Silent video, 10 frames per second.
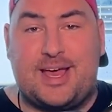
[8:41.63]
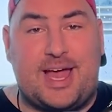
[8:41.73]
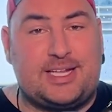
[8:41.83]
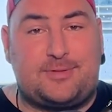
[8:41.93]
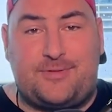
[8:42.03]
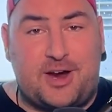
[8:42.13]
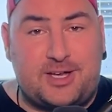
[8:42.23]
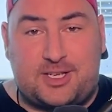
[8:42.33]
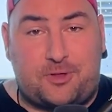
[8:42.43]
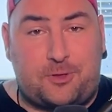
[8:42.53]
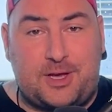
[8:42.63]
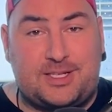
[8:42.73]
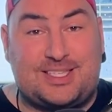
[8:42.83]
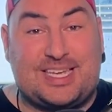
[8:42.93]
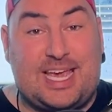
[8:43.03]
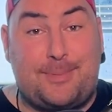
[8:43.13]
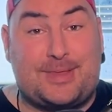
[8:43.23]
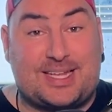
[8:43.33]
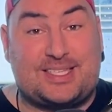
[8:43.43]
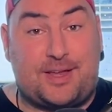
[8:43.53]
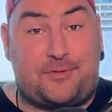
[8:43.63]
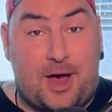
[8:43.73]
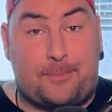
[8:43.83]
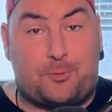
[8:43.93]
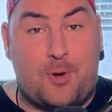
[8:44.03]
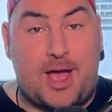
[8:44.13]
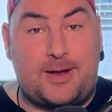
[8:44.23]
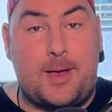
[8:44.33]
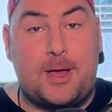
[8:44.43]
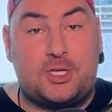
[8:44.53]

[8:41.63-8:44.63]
and some various other things to keep that stuff up, right?